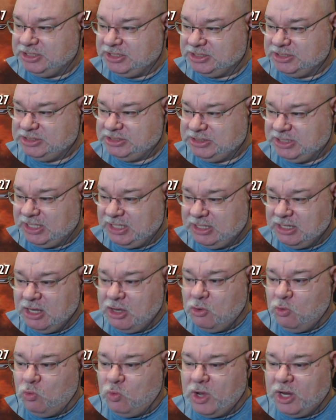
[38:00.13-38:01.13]
you can see,
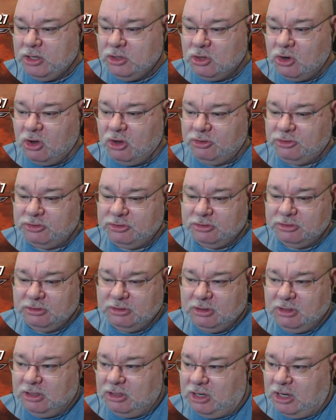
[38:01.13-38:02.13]
we're not,
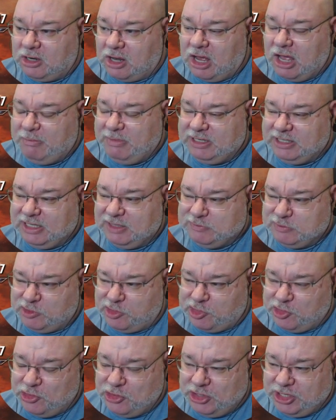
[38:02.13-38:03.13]
like, I'm at level
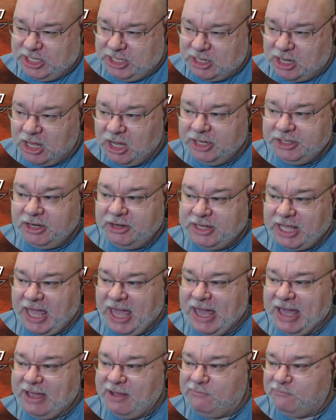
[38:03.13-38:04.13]
30. I don't
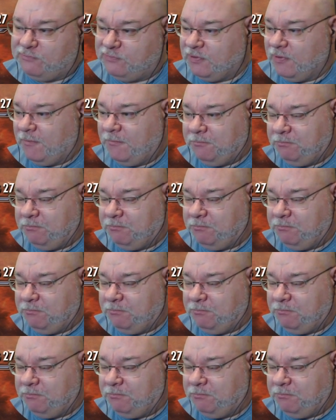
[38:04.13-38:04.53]
have